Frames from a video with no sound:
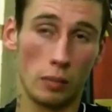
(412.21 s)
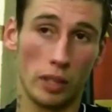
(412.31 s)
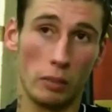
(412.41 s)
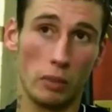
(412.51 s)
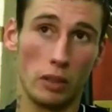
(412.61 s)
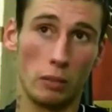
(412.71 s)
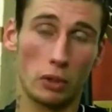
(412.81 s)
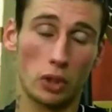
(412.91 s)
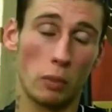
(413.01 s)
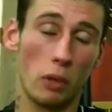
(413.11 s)
Yeah, I mean, it
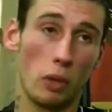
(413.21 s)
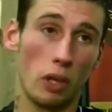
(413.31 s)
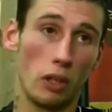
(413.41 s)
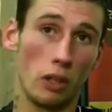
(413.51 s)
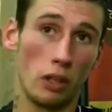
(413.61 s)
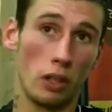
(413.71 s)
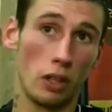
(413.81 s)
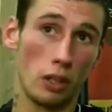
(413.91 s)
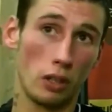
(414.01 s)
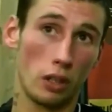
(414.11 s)
was something
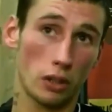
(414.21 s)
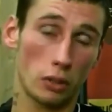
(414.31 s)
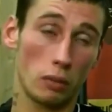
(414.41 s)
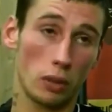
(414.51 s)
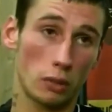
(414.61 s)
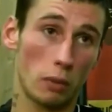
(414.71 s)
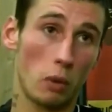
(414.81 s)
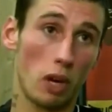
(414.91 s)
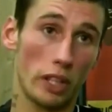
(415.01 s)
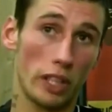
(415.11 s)

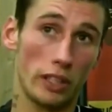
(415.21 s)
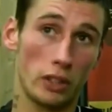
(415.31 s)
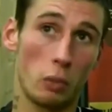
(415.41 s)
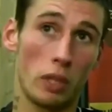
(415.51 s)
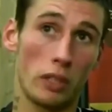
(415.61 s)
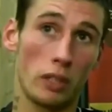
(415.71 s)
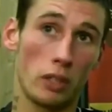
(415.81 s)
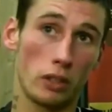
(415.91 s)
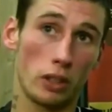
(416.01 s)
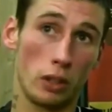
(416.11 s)
what I needed to win.
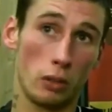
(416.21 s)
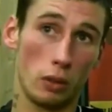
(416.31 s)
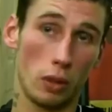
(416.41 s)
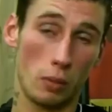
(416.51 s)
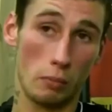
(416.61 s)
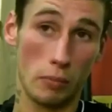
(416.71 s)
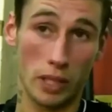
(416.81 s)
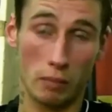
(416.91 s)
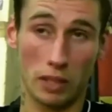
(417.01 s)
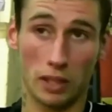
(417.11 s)

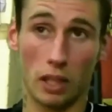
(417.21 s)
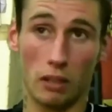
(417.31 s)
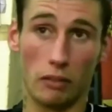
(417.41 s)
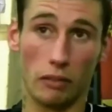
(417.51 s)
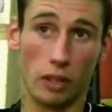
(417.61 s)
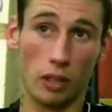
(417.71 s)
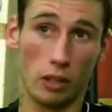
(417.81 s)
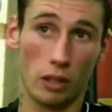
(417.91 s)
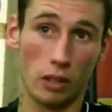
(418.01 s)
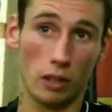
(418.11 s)
Me, myself,
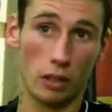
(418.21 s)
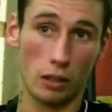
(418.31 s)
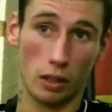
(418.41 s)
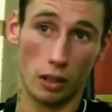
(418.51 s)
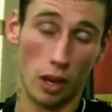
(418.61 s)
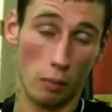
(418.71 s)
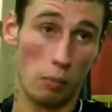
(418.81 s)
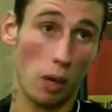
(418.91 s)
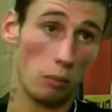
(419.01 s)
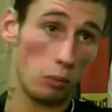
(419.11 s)

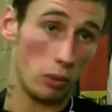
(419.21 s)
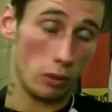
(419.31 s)
and Bob.